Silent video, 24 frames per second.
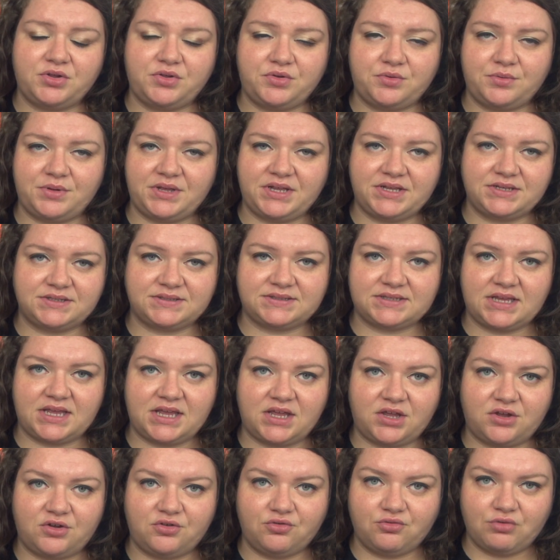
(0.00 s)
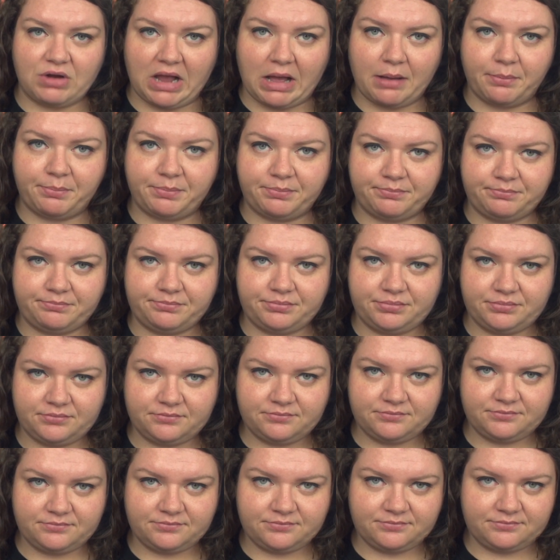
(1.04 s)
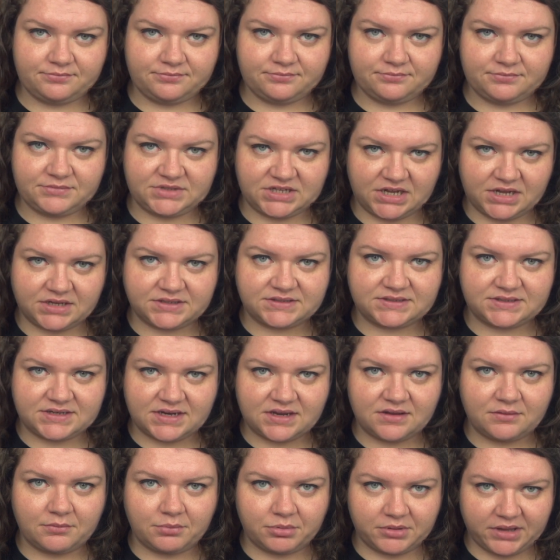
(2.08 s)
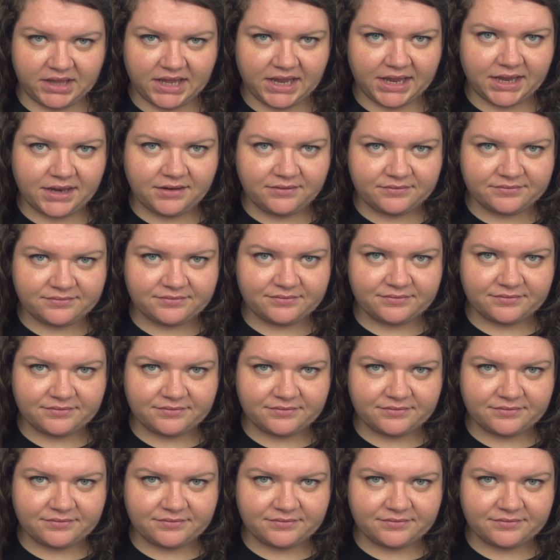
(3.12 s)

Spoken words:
who is a crop dusting plane.